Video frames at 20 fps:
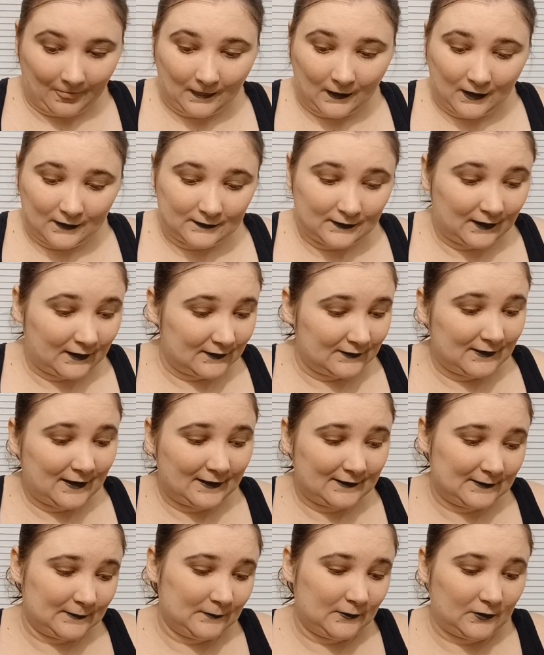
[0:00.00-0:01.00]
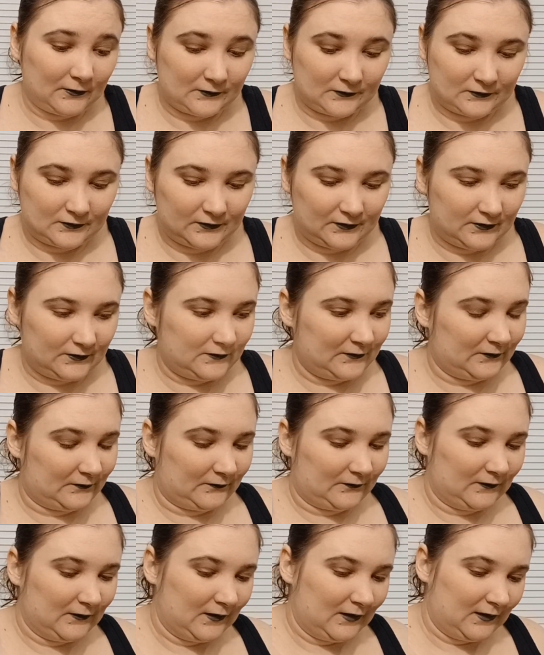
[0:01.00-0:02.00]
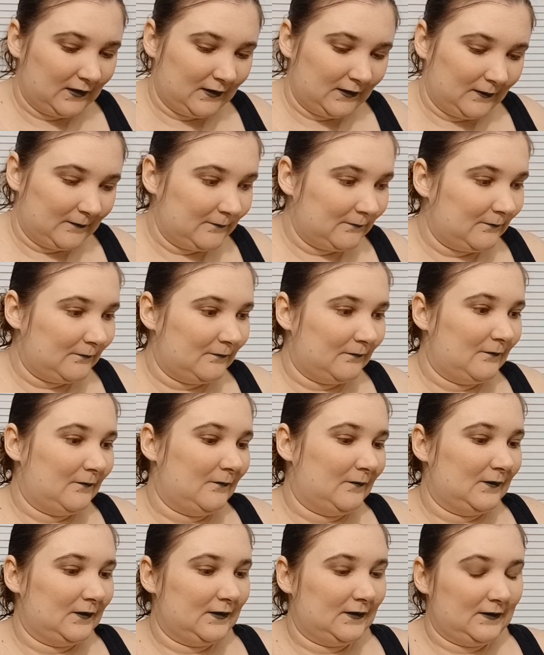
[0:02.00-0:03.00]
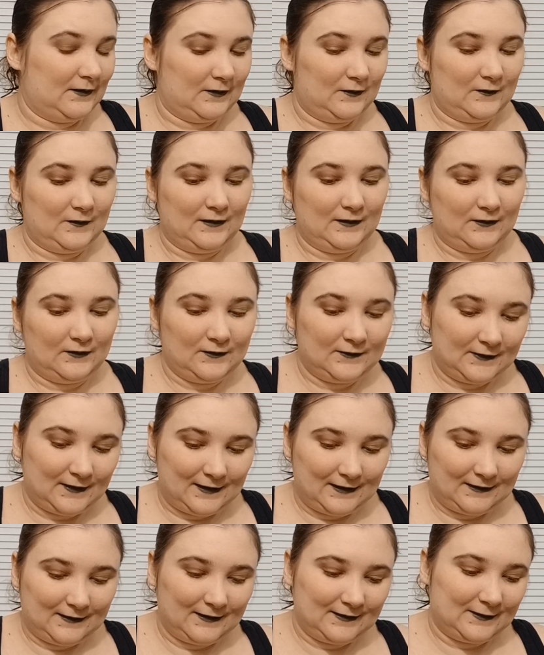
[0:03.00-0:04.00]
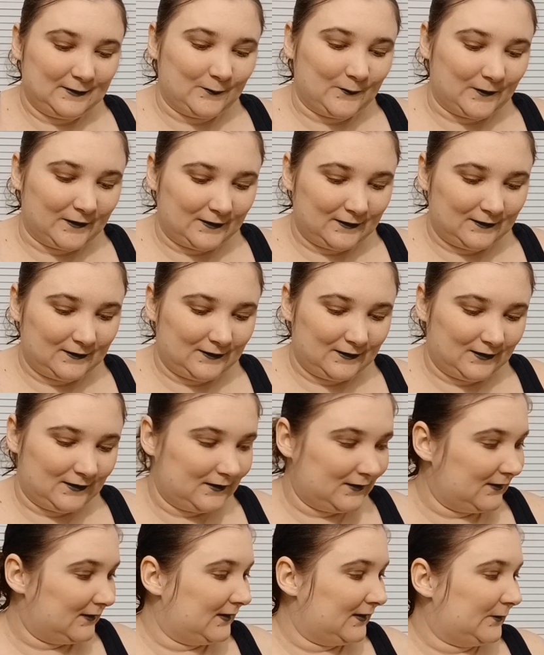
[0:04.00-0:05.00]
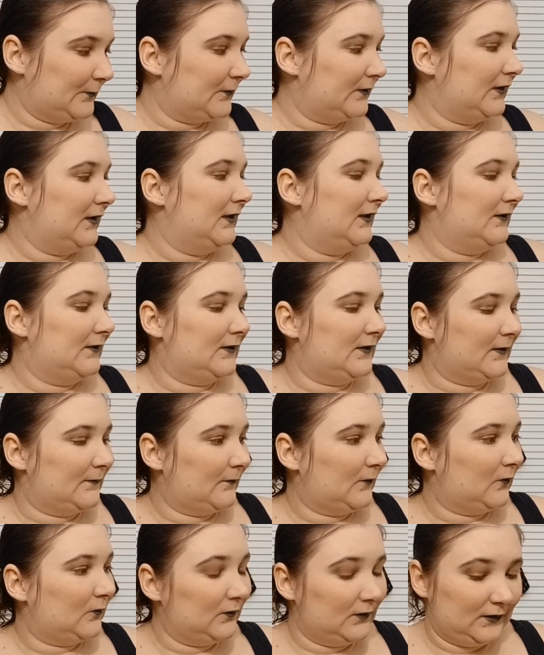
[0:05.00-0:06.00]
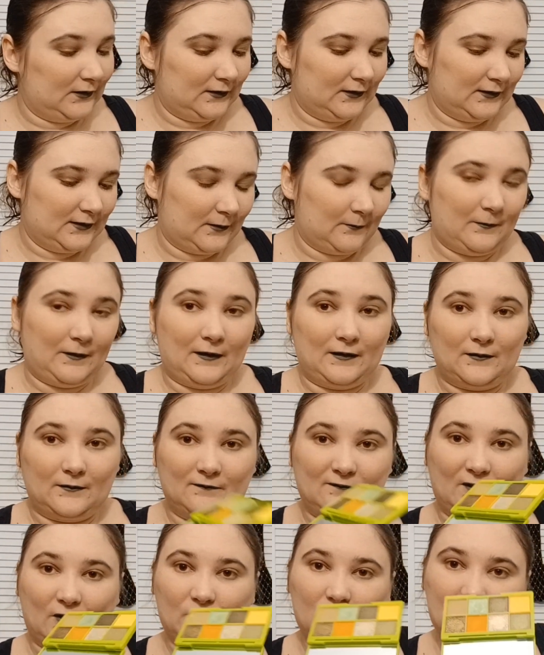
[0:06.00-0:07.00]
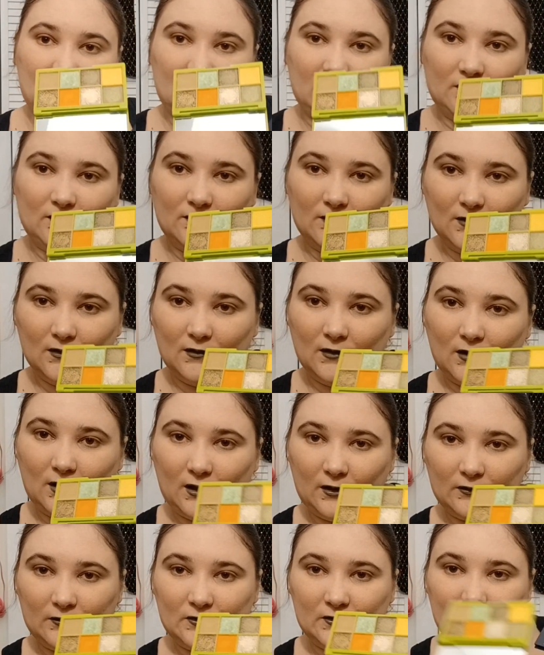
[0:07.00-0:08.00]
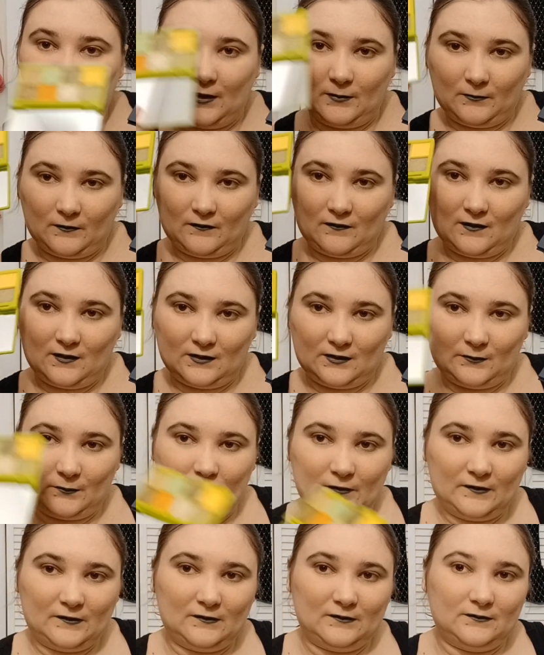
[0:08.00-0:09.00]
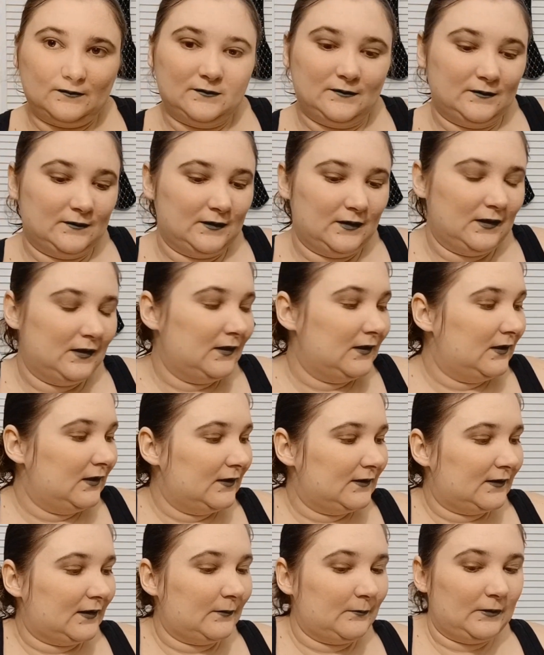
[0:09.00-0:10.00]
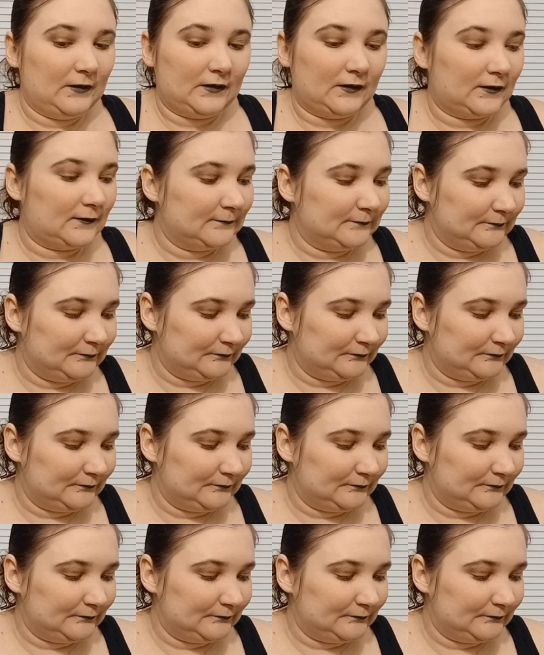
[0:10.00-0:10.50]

And the exact same colors too. See, it looks like this one here I'm holding is a better version color scheme of this one. It's a lot bigger.